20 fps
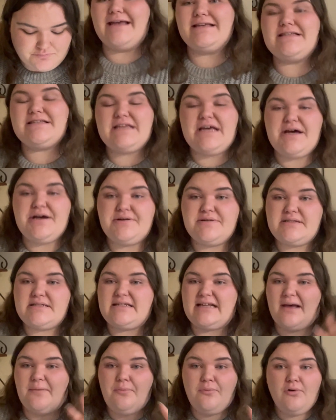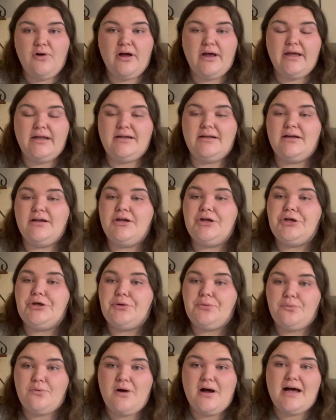So step 1
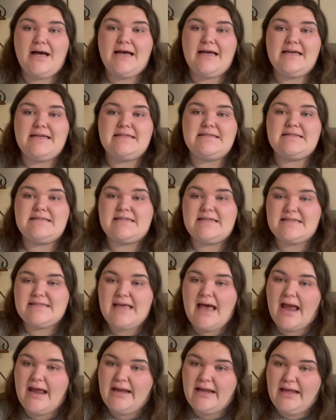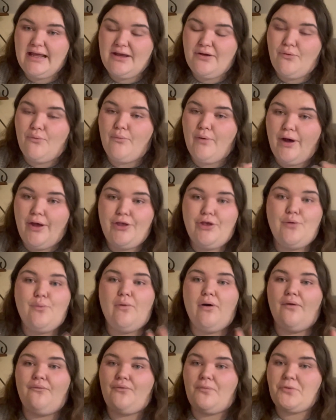was deciding what you
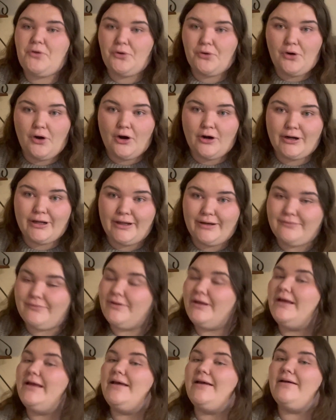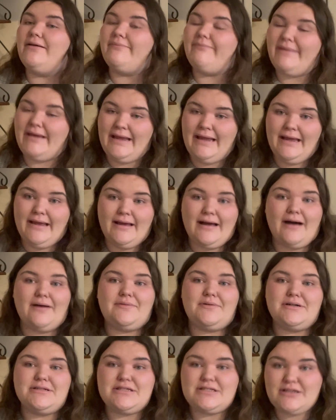want from your garden. Me, I
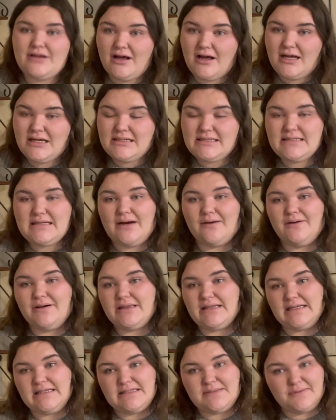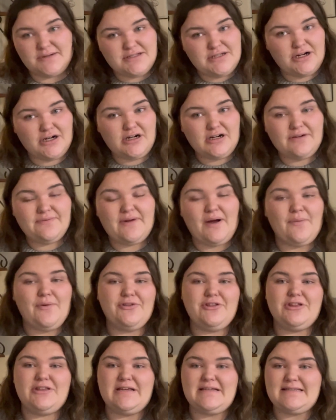want sauce, I want things to preserve, I
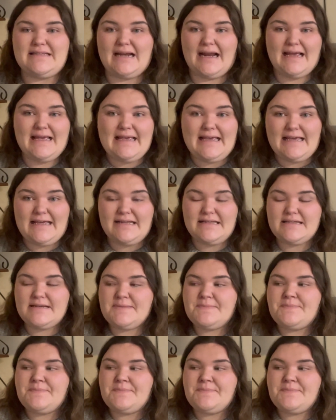want the things that I eat.